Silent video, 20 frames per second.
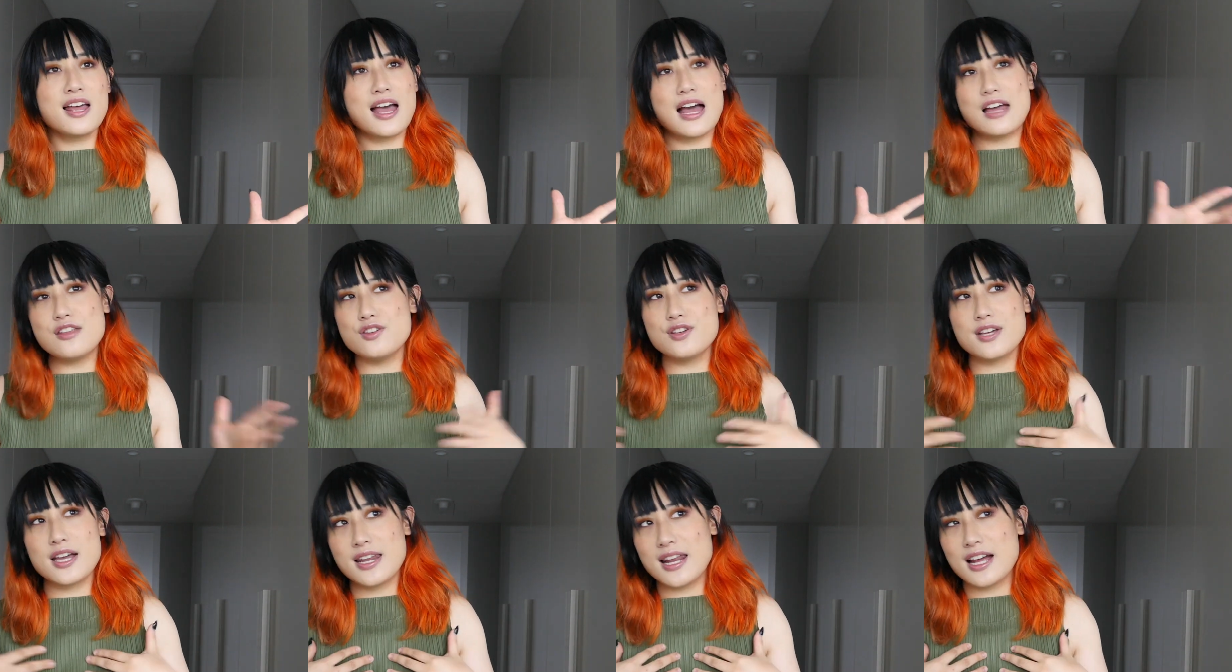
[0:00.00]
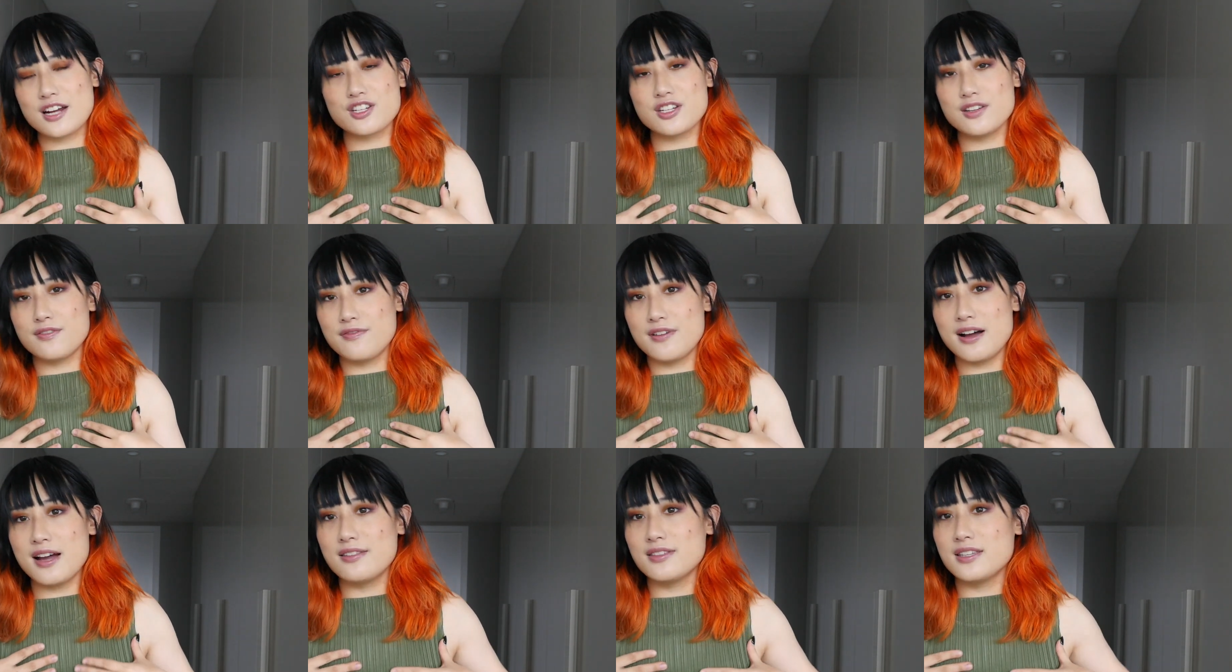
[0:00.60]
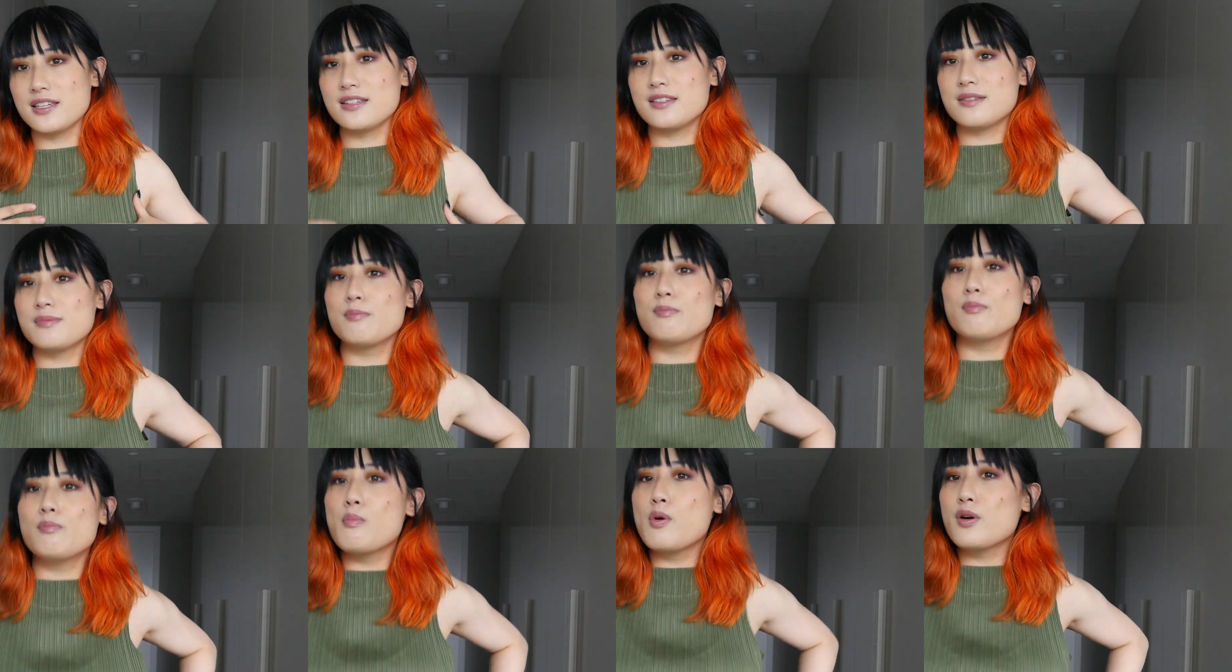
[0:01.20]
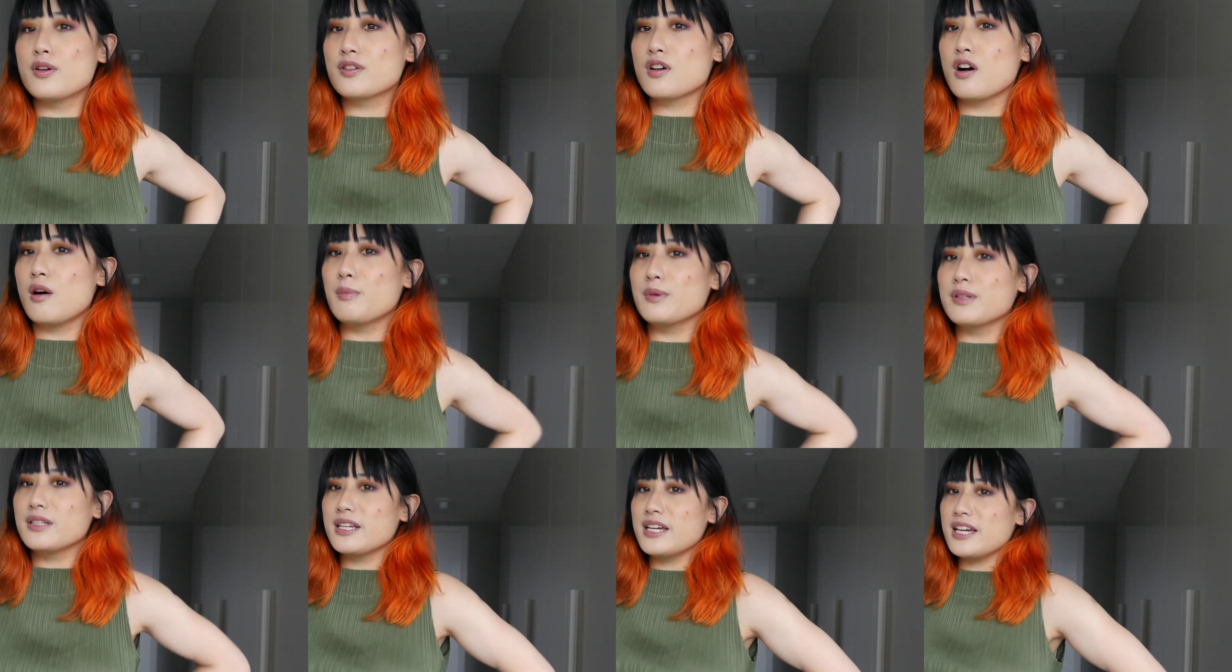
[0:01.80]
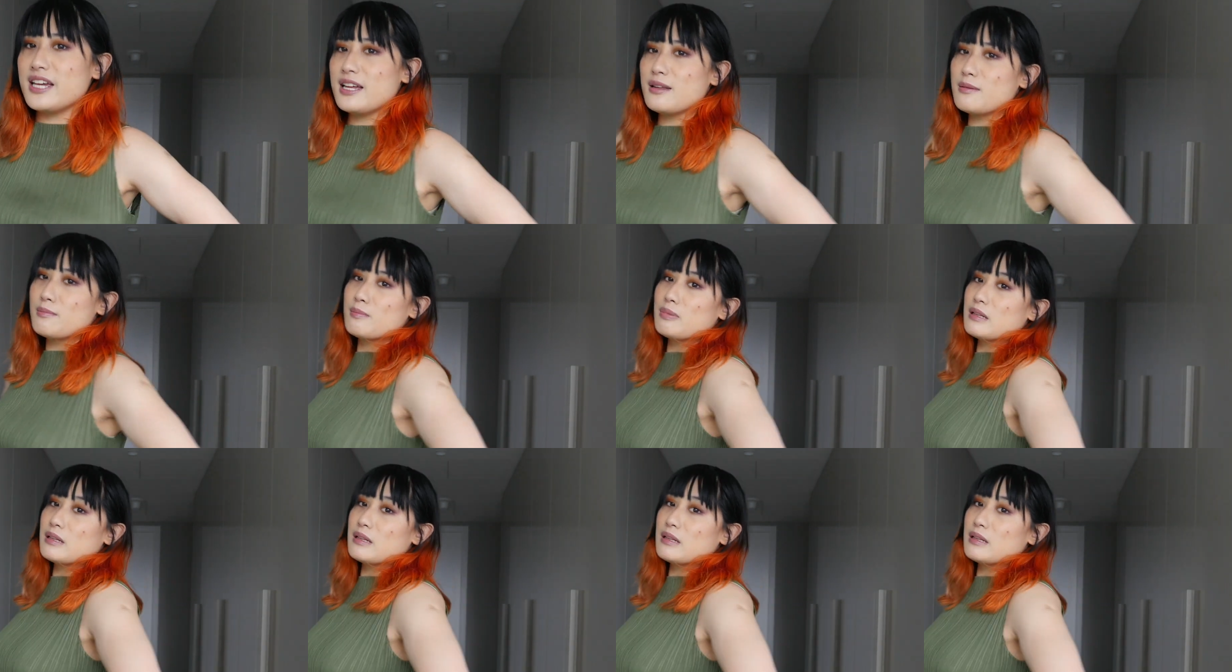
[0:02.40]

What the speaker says: and you can actually find this most commonly in